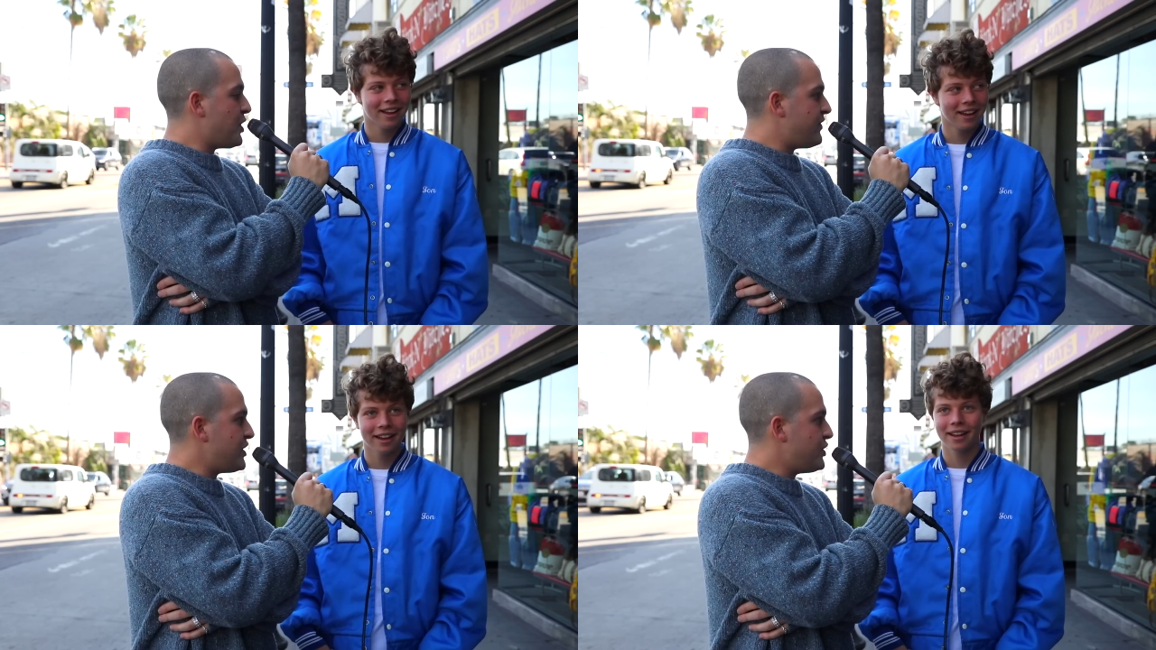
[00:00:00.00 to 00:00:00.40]
Speaker 1: you have
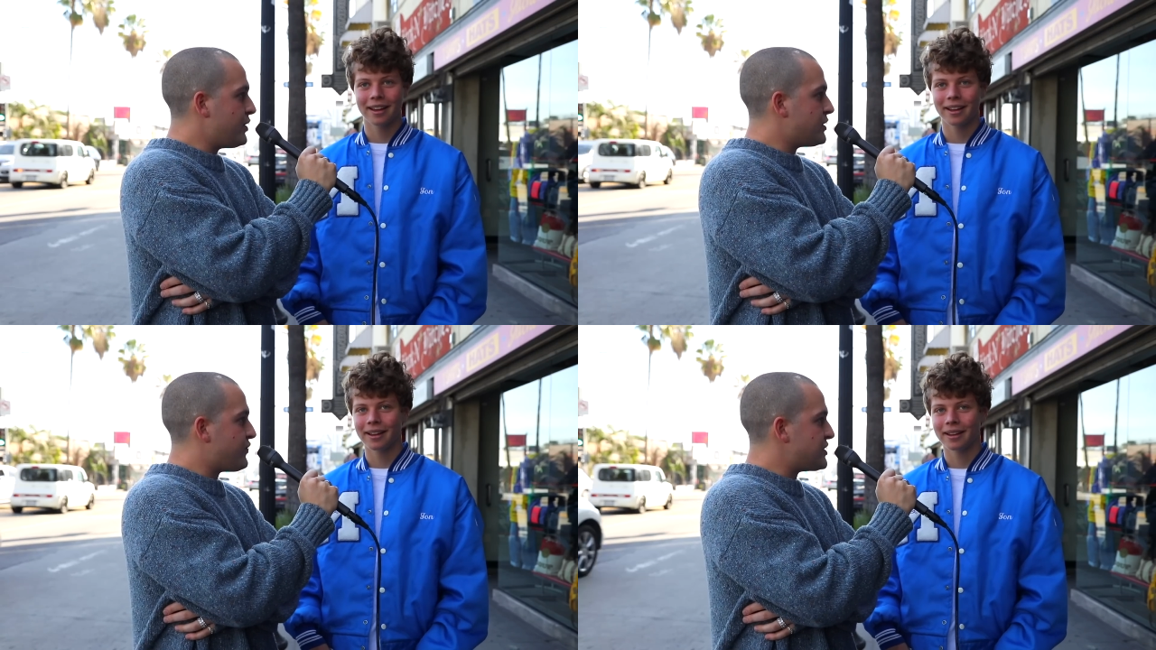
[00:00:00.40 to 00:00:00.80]
any New
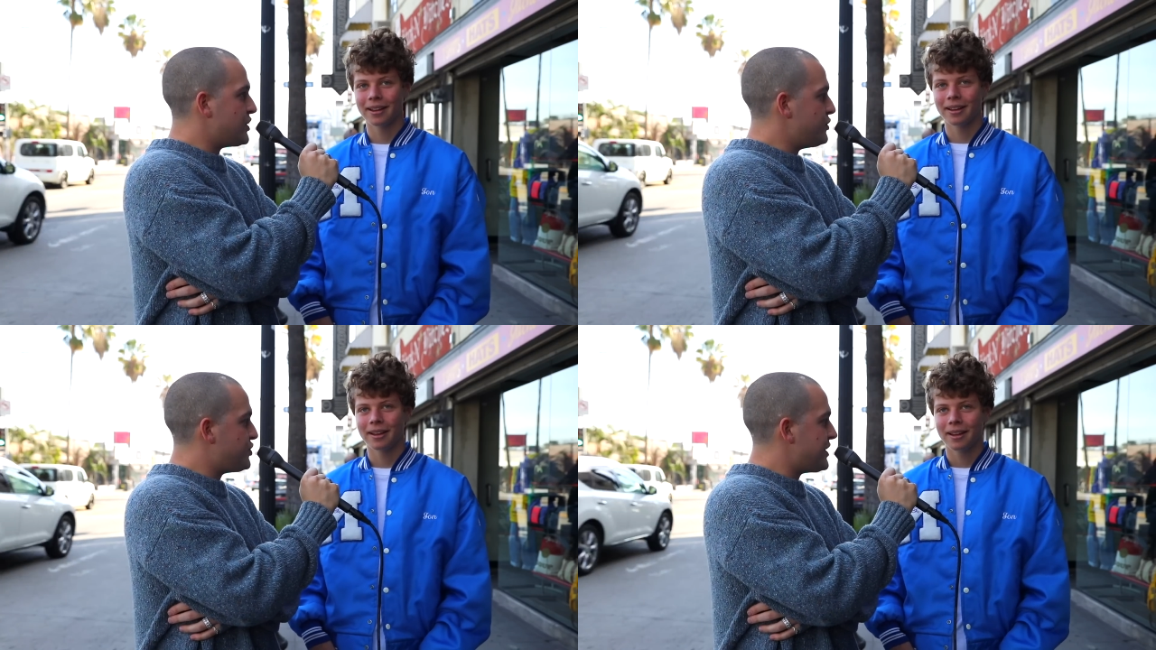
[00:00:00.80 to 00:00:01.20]
Year's
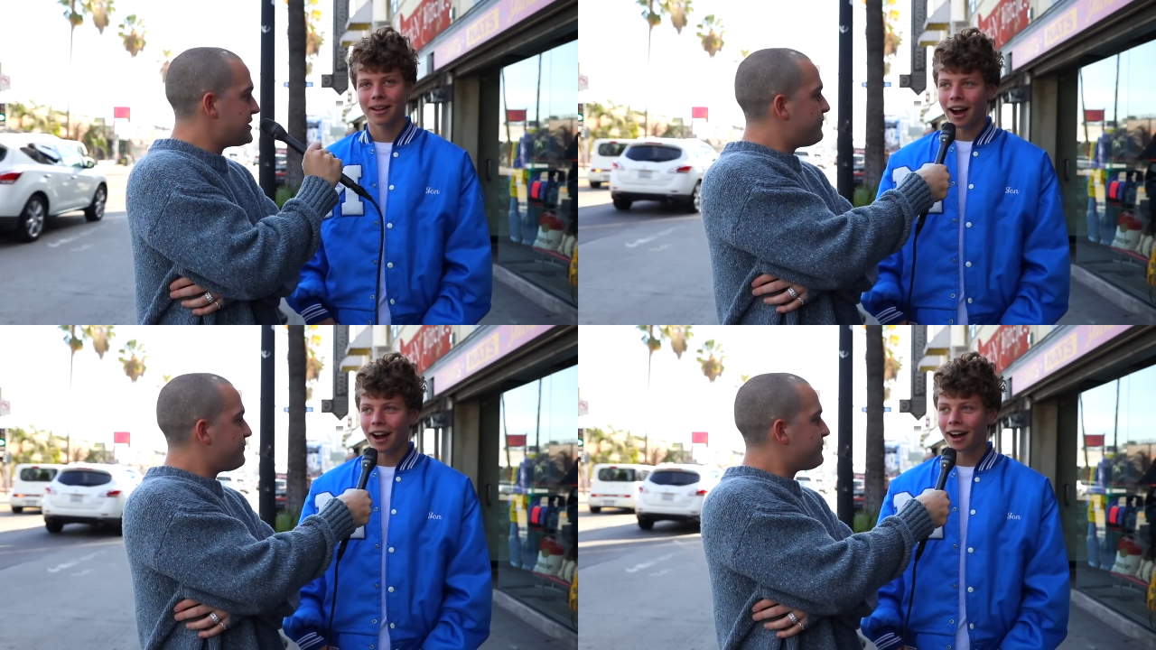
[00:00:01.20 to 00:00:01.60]
resolutions?
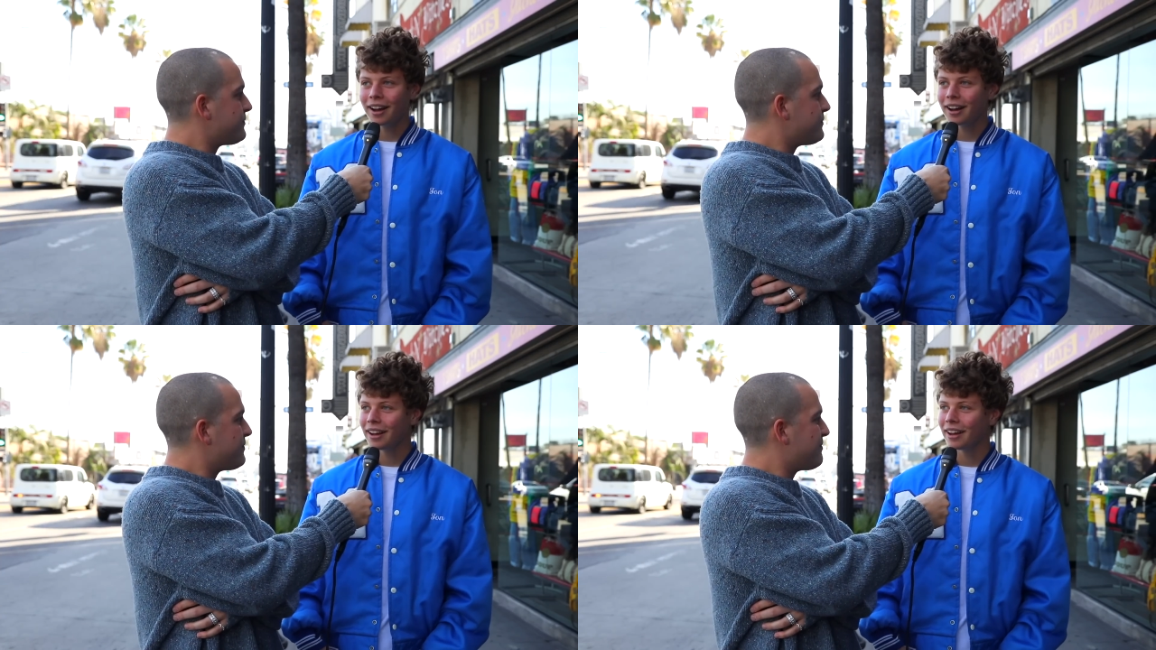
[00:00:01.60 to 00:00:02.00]

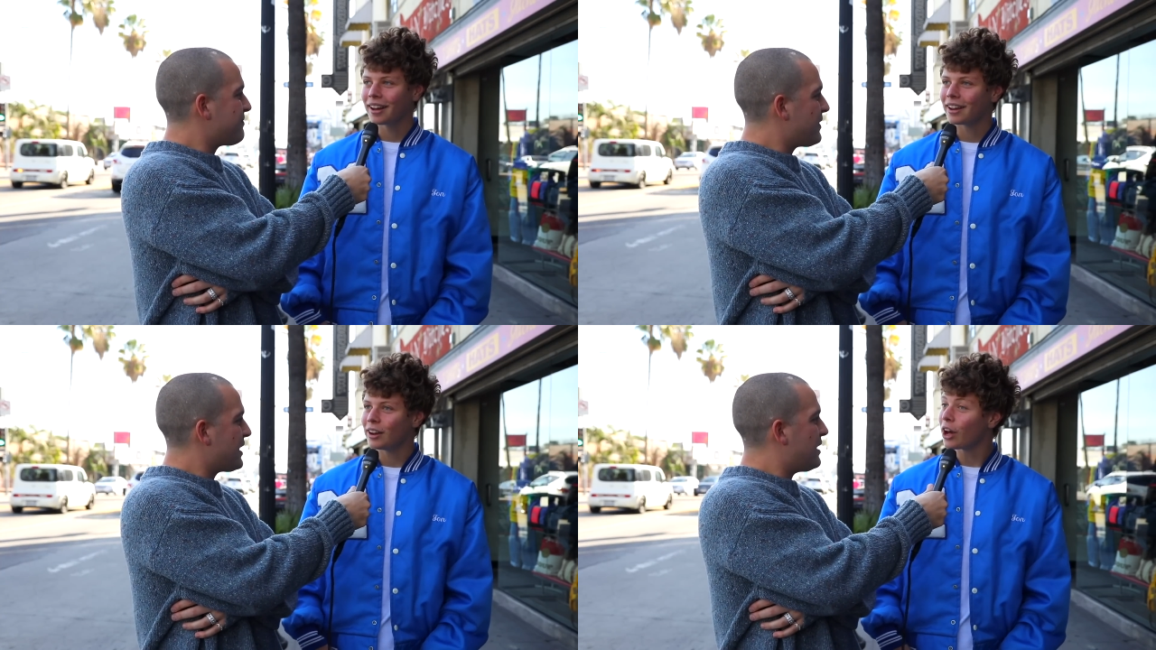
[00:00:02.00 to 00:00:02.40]
Uh,
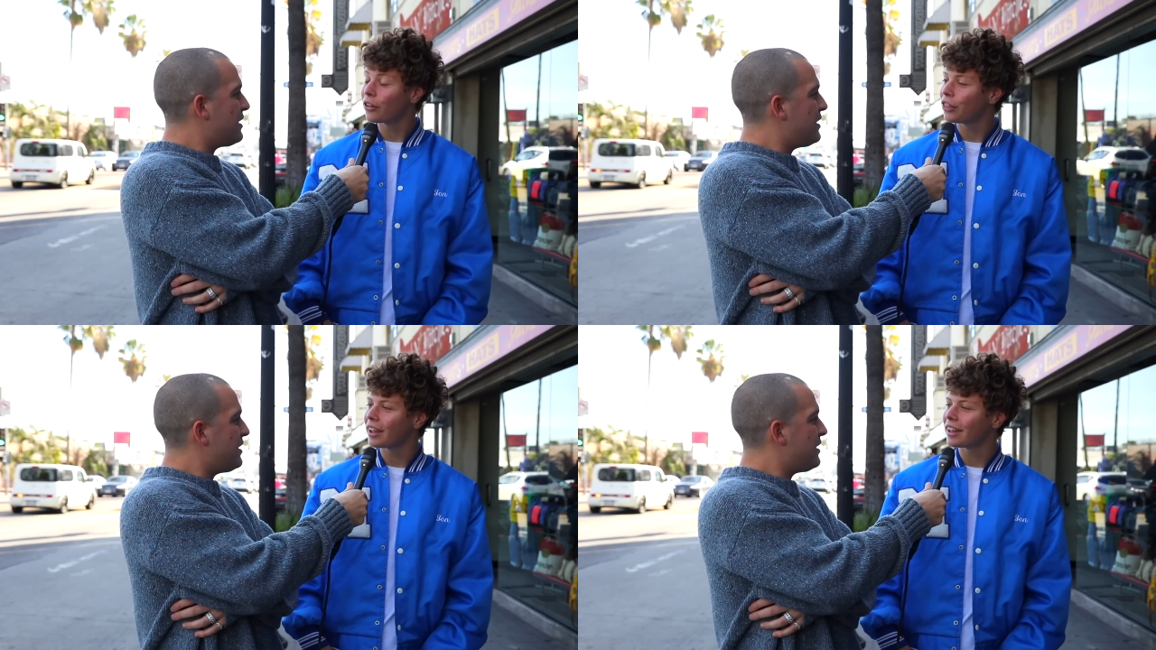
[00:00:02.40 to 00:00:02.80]

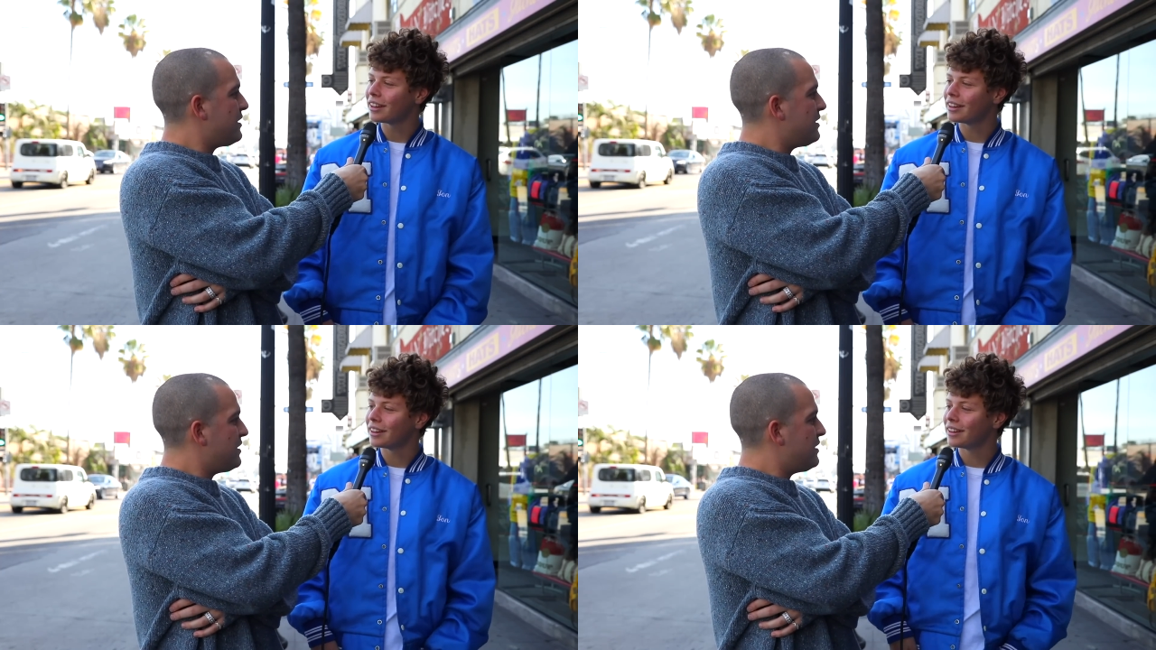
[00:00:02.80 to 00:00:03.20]
nothing
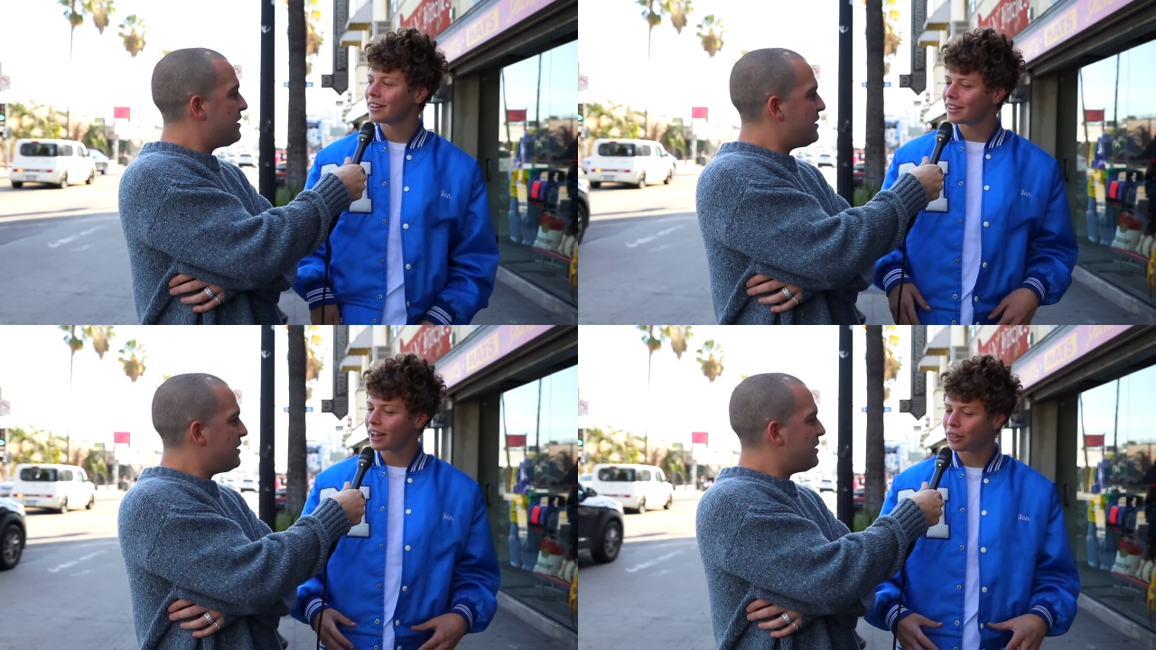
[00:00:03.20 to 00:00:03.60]
in,
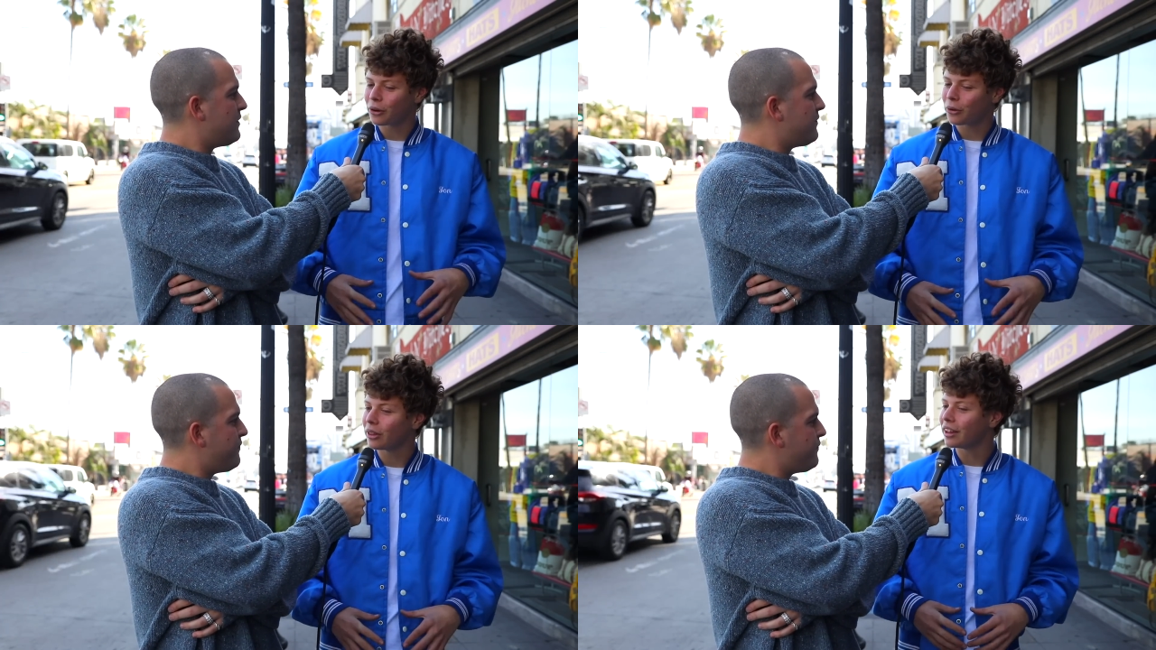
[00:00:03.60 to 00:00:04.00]
nothing
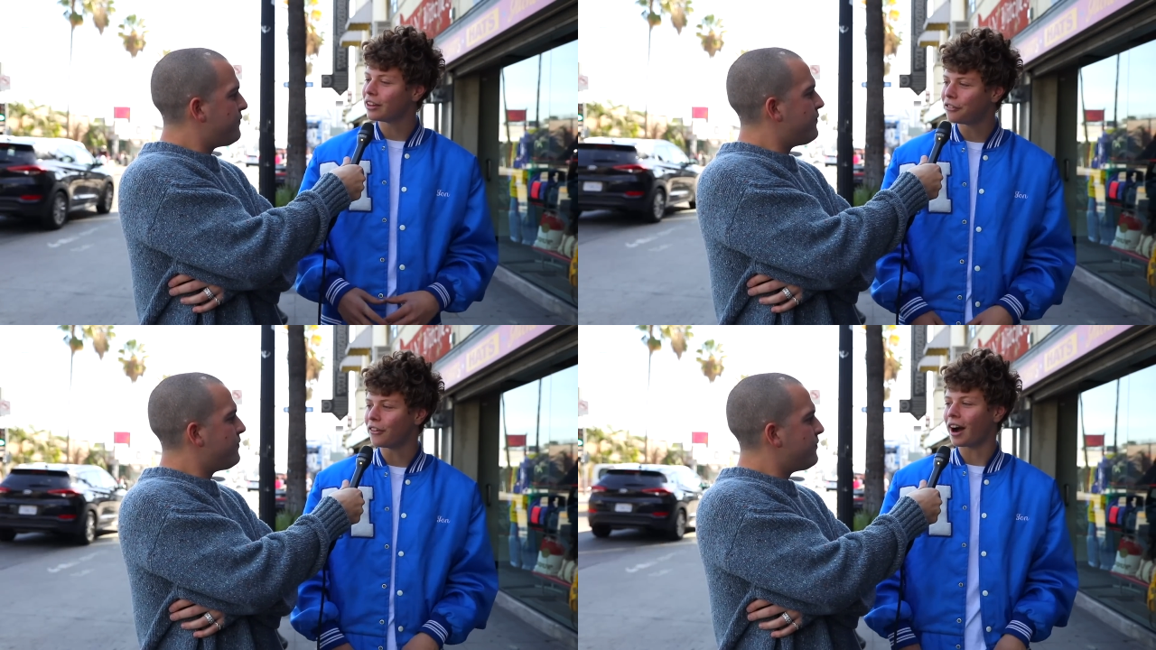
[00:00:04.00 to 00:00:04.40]
really
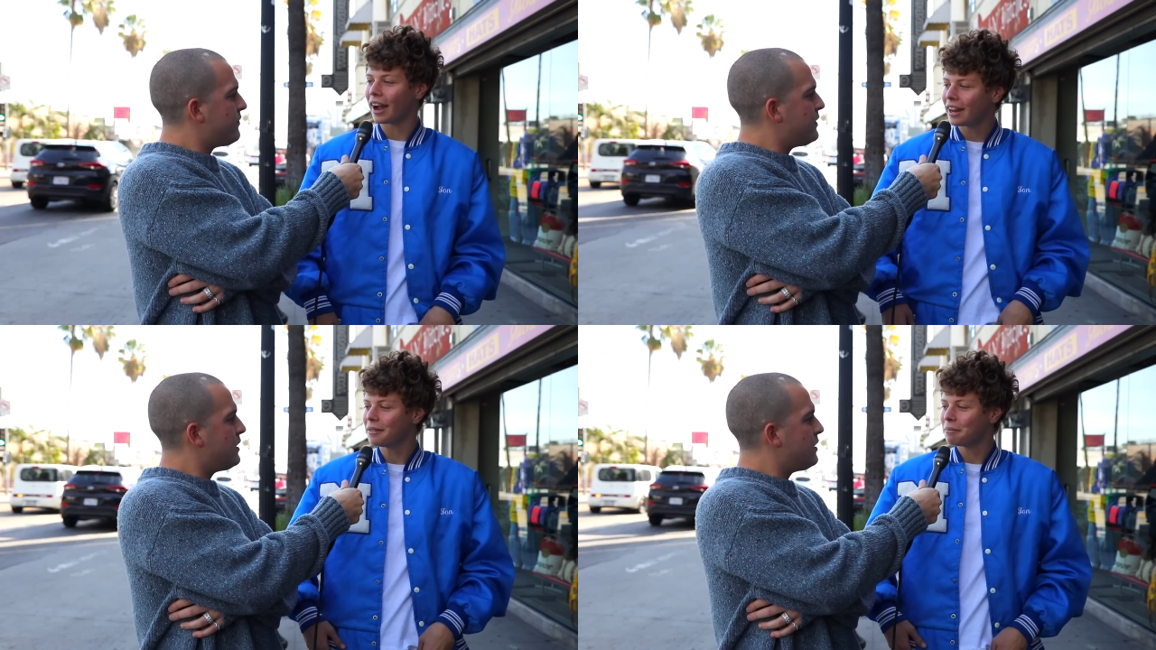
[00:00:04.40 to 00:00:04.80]

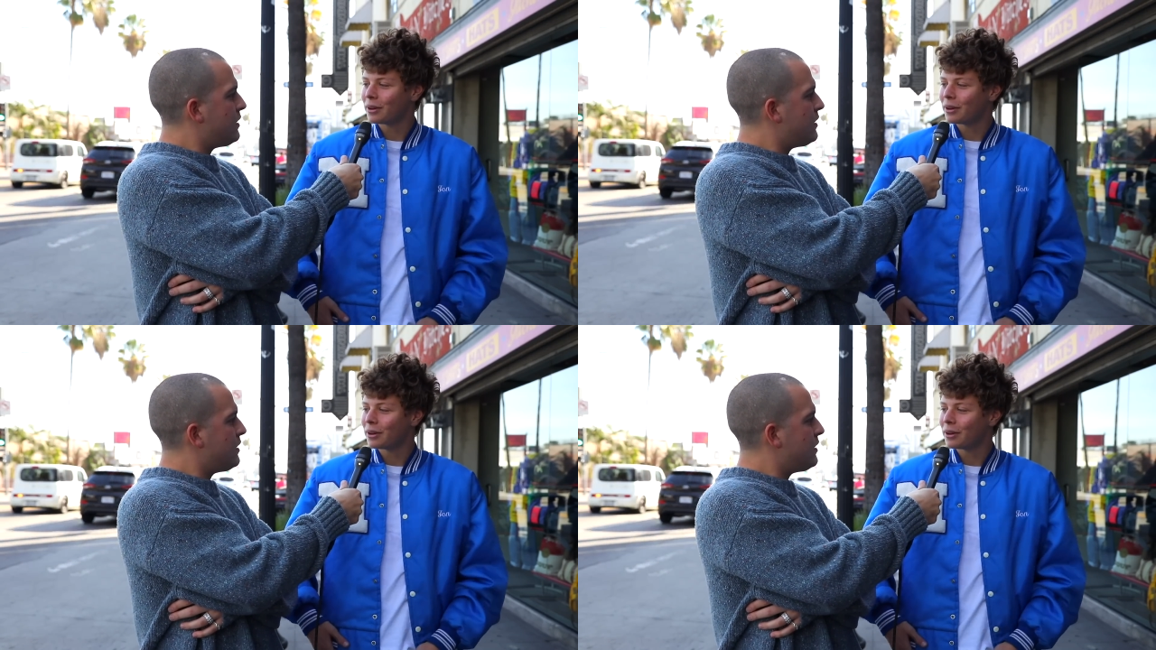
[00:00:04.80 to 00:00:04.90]
defined,